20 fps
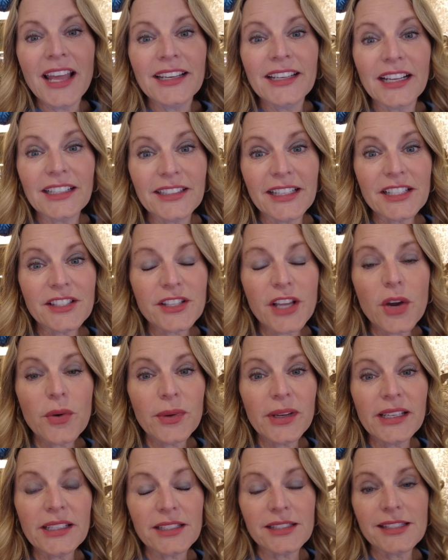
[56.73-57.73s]
Now let's go
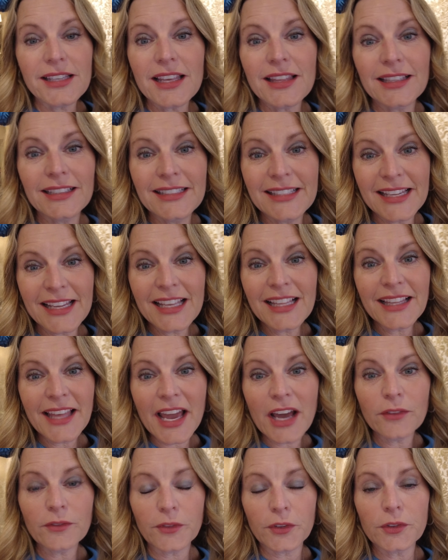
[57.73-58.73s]
in and see the D
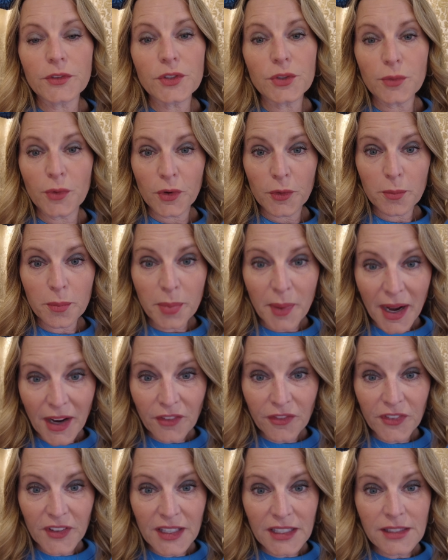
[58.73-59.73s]
Lounge for
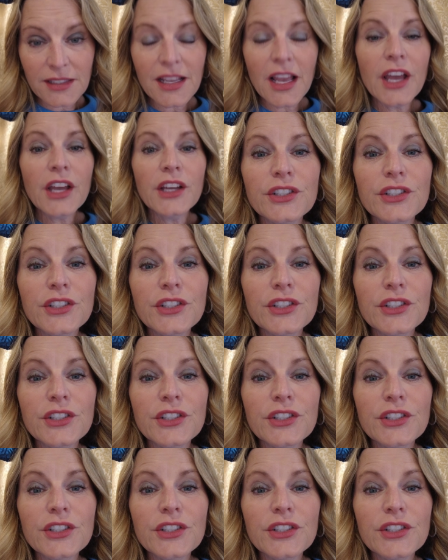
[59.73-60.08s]
breakfast.